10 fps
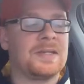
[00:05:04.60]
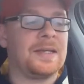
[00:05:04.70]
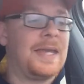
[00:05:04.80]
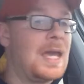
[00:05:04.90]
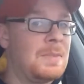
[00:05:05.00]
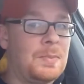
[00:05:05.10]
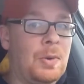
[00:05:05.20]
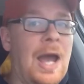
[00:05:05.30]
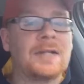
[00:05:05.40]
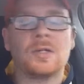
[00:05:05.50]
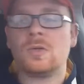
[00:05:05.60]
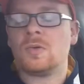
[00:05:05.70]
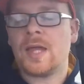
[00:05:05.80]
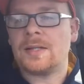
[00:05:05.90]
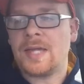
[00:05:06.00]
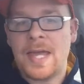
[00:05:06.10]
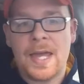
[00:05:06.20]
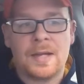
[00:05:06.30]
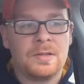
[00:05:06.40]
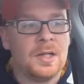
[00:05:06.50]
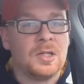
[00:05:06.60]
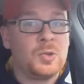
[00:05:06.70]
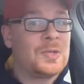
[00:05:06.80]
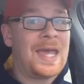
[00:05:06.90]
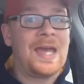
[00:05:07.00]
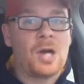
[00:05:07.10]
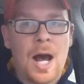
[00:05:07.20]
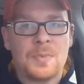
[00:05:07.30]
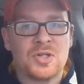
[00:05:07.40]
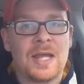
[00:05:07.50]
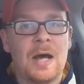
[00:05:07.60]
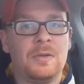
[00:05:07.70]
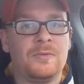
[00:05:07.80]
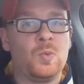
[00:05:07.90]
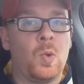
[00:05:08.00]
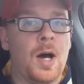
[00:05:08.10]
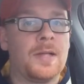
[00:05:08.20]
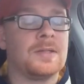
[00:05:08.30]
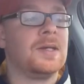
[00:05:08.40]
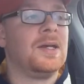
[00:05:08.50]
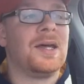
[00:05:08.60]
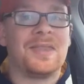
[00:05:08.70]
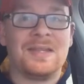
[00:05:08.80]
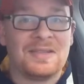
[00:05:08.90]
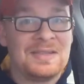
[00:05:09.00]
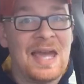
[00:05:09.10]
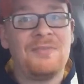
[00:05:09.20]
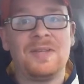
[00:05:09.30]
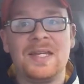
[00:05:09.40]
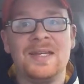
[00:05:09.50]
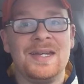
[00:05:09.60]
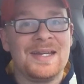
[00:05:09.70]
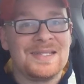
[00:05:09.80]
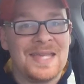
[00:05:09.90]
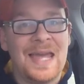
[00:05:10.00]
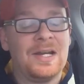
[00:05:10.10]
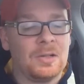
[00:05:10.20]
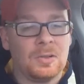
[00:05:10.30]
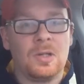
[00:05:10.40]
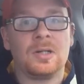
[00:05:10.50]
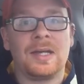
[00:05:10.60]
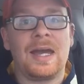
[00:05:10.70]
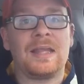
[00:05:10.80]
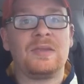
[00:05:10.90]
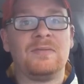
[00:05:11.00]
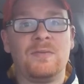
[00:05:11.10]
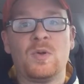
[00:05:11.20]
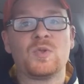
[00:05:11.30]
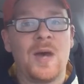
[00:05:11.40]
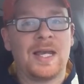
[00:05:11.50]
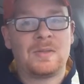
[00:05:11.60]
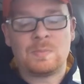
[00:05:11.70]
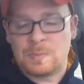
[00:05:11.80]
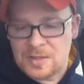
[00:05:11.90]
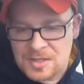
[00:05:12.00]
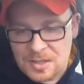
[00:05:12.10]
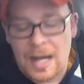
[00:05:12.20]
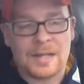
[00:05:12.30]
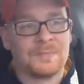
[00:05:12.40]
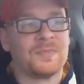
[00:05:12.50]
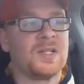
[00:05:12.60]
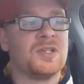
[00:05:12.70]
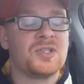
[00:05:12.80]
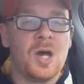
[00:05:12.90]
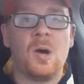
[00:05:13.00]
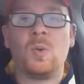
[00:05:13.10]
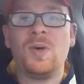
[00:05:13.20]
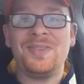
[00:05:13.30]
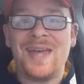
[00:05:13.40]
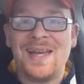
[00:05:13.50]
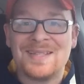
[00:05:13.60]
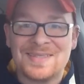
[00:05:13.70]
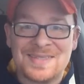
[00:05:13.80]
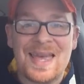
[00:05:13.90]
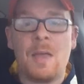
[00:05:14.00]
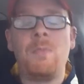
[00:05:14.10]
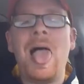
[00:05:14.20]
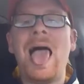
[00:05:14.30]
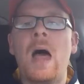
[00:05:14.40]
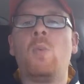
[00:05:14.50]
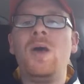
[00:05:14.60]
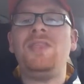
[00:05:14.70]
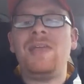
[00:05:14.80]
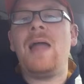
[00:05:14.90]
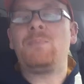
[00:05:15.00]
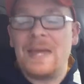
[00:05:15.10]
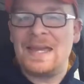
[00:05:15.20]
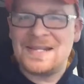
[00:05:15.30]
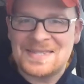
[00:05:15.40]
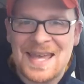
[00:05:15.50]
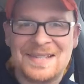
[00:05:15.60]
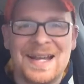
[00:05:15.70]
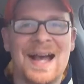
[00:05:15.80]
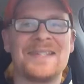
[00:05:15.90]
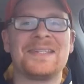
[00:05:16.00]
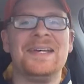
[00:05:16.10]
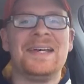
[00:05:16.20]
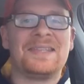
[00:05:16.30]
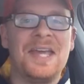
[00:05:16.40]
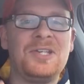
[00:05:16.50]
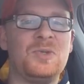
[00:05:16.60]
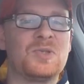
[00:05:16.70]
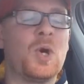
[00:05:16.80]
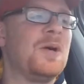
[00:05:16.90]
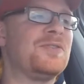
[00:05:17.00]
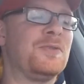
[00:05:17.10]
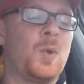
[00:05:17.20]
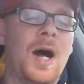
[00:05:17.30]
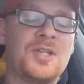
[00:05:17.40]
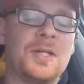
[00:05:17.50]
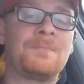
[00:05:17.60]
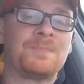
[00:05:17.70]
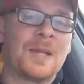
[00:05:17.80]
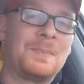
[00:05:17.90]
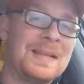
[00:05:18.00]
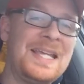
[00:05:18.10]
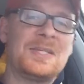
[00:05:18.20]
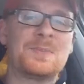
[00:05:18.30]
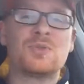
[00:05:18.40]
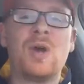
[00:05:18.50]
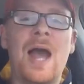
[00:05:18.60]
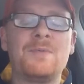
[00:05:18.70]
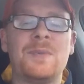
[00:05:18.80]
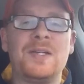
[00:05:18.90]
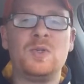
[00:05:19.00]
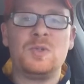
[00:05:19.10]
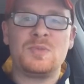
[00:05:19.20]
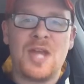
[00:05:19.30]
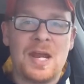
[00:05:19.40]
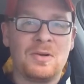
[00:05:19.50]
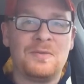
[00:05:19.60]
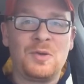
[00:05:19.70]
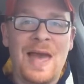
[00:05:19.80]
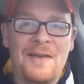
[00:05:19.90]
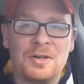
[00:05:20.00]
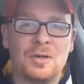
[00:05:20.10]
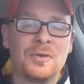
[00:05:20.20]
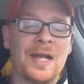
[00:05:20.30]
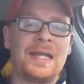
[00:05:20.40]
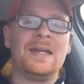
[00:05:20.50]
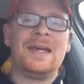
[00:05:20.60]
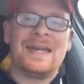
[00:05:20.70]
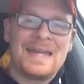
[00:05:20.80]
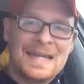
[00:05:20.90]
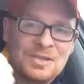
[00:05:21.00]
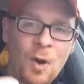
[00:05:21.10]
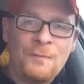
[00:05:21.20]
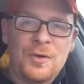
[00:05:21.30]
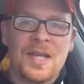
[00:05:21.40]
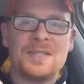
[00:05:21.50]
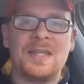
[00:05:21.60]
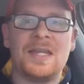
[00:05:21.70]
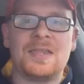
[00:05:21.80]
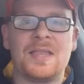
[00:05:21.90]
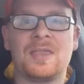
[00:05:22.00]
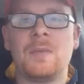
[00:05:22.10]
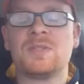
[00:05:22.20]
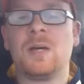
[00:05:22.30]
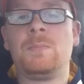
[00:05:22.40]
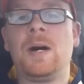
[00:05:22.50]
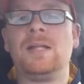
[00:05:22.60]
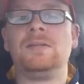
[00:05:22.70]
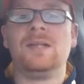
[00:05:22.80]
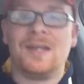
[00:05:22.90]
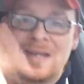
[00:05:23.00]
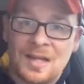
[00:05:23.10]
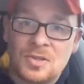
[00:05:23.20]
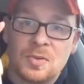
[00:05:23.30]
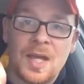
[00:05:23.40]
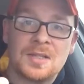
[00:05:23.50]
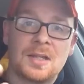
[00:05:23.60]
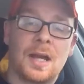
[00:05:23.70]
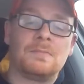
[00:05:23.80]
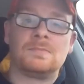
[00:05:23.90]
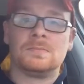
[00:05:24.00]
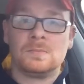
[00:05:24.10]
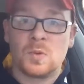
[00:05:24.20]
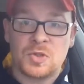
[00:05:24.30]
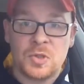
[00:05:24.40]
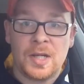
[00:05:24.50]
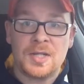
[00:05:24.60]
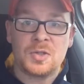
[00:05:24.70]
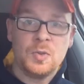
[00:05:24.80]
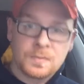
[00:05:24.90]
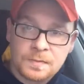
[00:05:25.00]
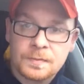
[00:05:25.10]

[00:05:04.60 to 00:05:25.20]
that can be practical, you can option out if you want, then definitely take a look at the Volkswagen Passat. So with that being said, guys, thank you so much for watching. Please subscribe to my YouTube channel if you haven't already. Don't forget to hit that thumbs up button. And until next time, we'll see you guys soon.